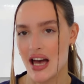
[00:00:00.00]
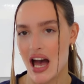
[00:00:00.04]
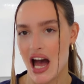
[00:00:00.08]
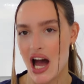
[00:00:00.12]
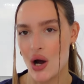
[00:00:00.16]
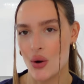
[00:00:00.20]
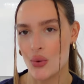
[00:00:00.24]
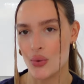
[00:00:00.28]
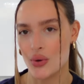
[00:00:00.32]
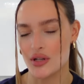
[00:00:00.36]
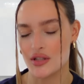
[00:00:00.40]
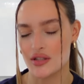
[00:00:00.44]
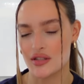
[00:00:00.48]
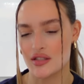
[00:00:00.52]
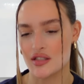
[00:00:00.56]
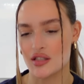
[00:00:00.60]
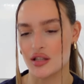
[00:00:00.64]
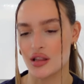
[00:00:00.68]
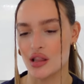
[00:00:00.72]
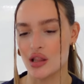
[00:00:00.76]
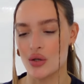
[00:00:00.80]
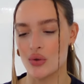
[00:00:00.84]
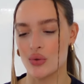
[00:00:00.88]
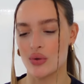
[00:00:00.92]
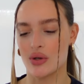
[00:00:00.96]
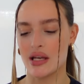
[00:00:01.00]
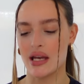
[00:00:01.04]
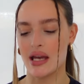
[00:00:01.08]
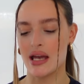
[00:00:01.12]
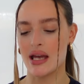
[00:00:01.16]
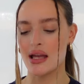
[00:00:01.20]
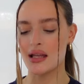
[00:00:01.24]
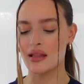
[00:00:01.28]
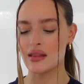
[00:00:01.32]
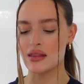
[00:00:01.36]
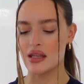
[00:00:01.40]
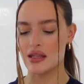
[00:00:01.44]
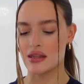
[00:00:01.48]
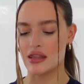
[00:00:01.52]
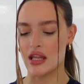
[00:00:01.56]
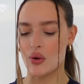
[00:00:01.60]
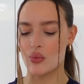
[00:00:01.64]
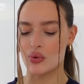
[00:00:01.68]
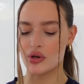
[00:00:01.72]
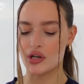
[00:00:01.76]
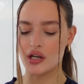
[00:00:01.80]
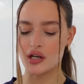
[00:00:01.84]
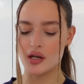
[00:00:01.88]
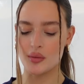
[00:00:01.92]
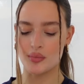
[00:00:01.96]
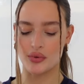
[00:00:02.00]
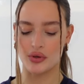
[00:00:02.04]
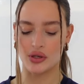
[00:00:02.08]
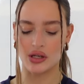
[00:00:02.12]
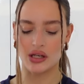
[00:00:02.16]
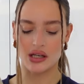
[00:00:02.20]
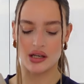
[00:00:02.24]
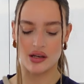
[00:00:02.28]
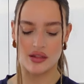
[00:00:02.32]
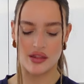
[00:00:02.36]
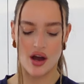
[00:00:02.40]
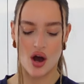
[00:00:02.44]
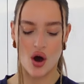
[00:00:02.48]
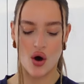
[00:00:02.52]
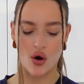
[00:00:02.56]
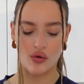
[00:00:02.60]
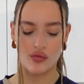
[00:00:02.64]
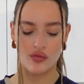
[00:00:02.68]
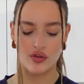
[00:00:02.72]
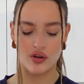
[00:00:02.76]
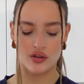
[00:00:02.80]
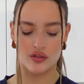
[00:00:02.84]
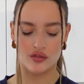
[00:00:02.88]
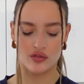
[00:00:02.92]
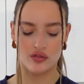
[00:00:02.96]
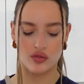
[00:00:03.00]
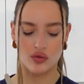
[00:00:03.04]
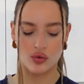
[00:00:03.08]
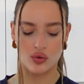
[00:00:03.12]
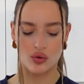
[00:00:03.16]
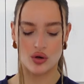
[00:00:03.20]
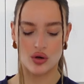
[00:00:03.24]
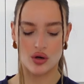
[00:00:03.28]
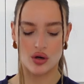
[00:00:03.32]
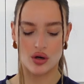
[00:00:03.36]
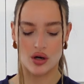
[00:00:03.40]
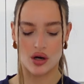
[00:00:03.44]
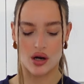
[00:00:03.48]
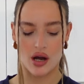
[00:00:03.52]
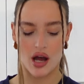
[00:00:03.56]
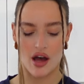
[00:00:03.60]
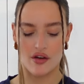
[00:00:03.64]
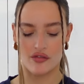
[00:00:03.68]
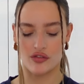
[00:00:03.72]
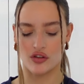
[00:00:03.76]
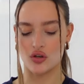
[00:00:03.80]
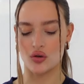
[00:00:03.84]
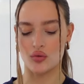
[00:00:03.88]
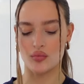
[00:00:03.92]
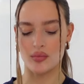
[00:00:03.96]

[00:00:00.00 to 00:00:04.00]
how it's looking. Now we're gonna put it in the oven for a few